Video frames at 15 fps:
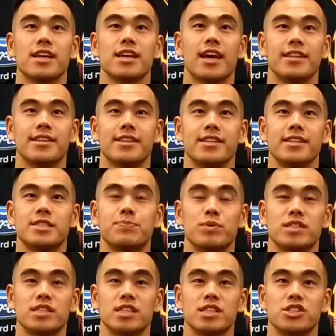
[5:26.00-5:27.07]
at this
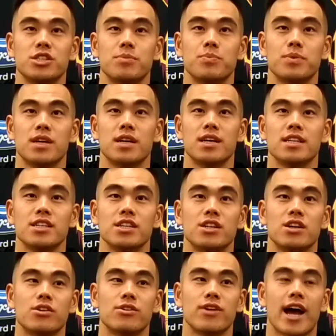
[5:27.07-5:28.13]
position, but you
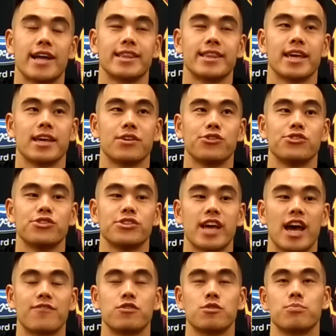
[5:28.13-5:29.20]
know, I think you just
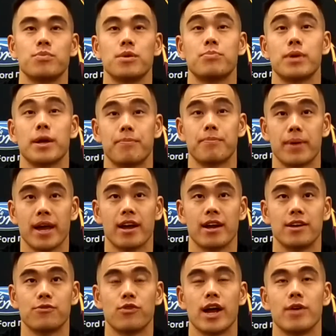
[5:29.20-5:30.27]
have to be
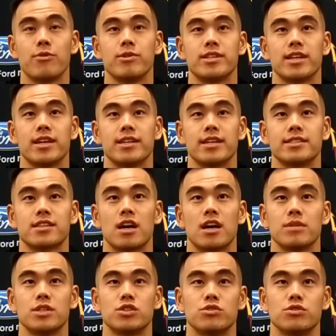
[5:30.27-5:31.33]
prepared for everything that's
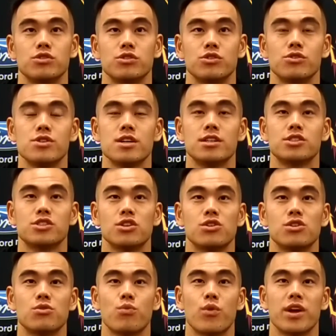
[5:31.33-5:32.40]
coming to you.
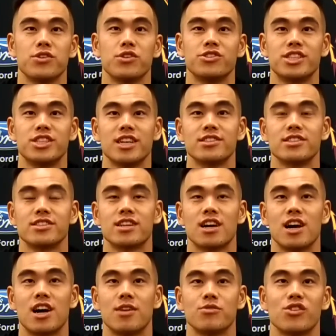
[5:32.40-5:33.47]
So when your chances
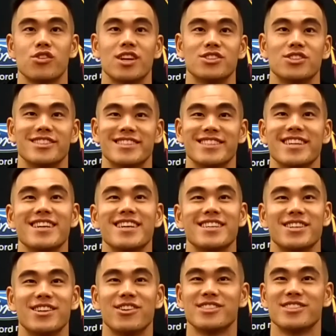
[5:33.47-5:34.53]
come, you can just,
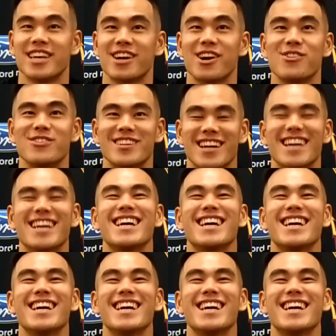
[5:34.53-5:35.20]
you know, take over.